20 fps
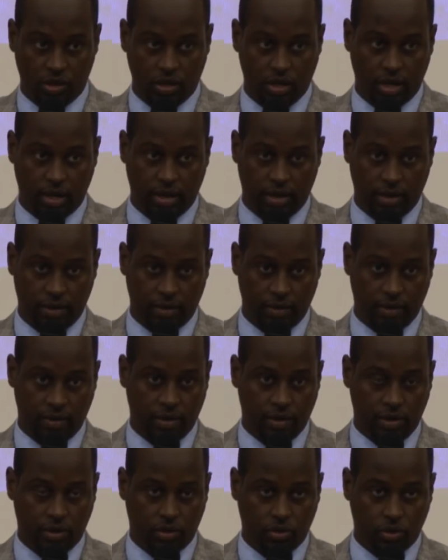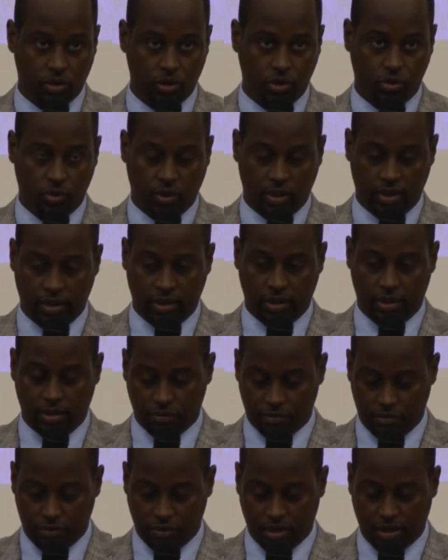and usually
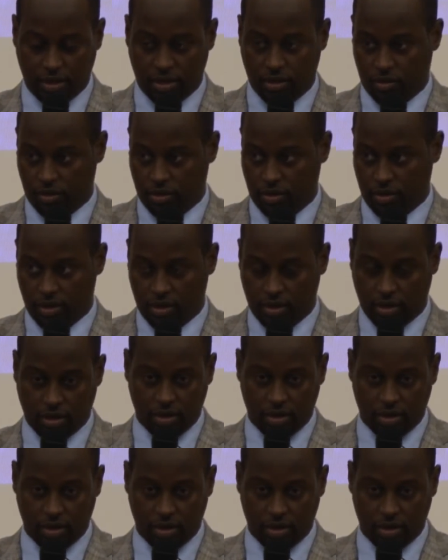in Finland or in